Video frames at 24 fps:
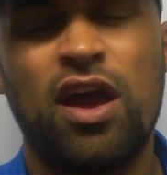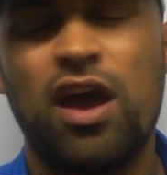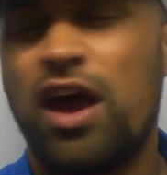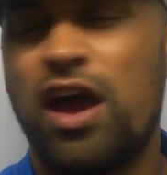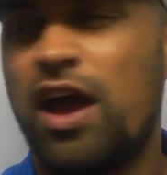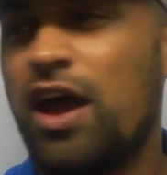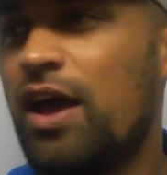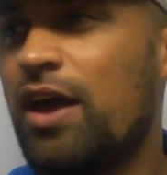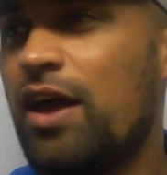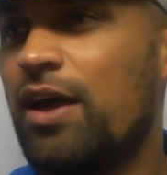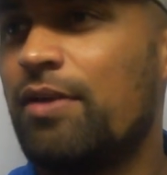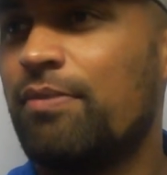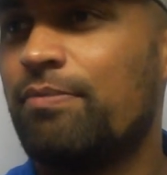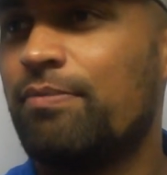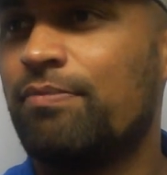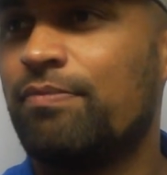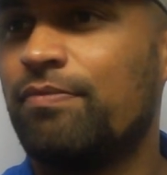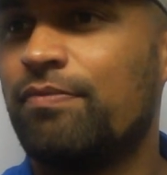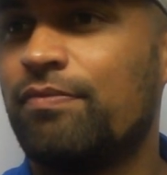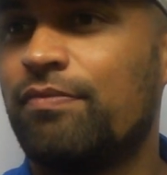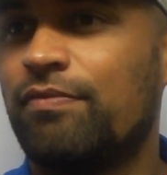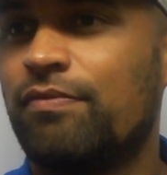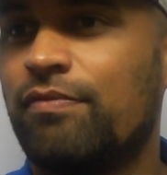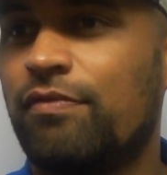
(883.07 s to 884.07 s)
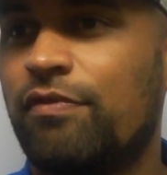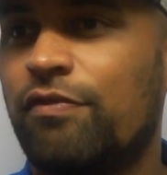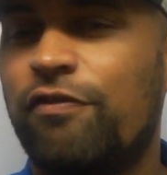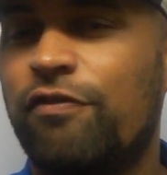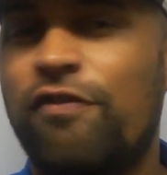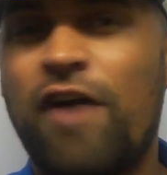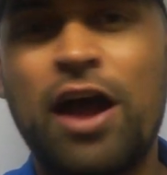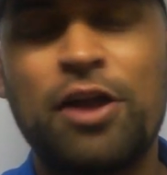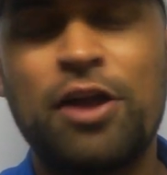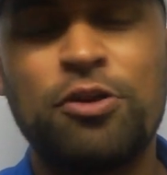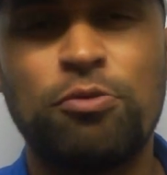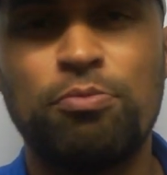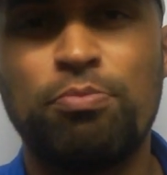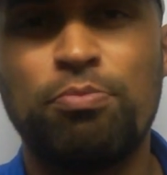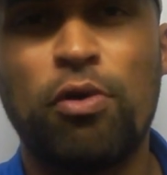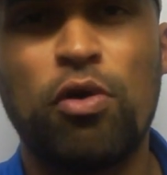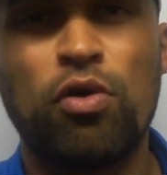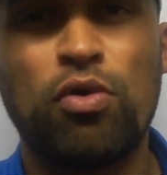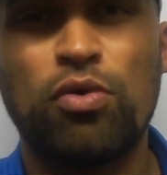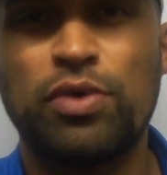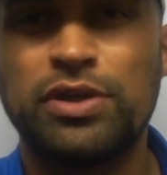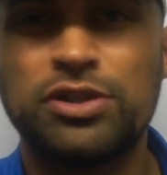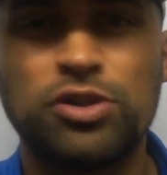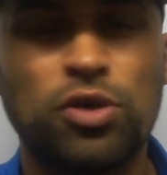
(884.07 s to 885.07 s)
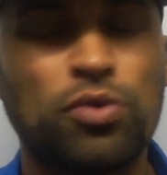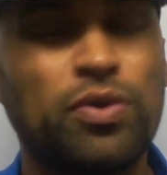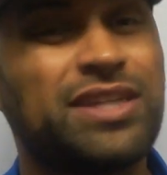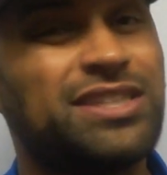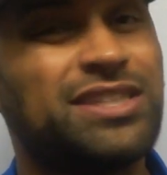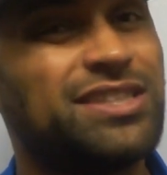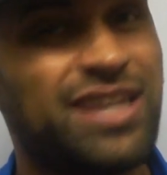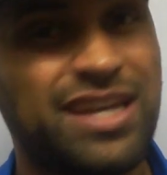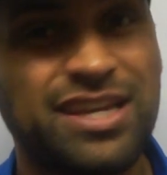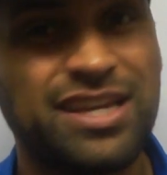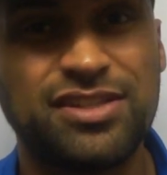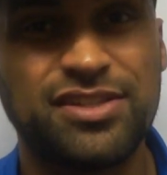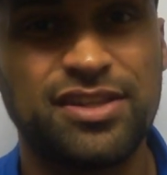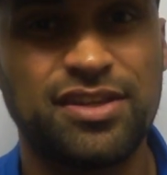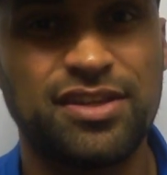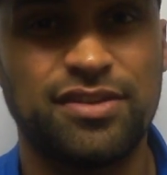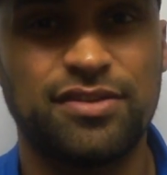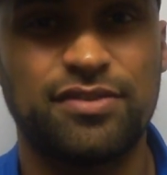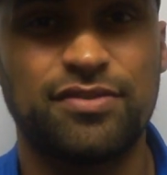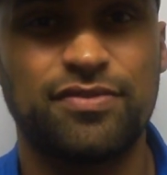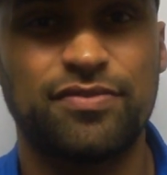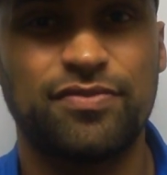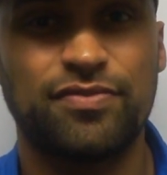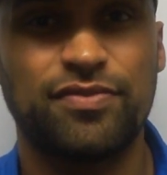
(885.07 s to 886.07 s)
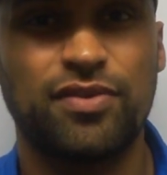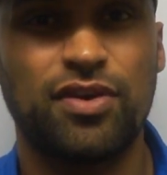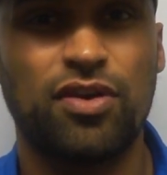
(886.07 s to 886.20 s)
Final ball is always decent.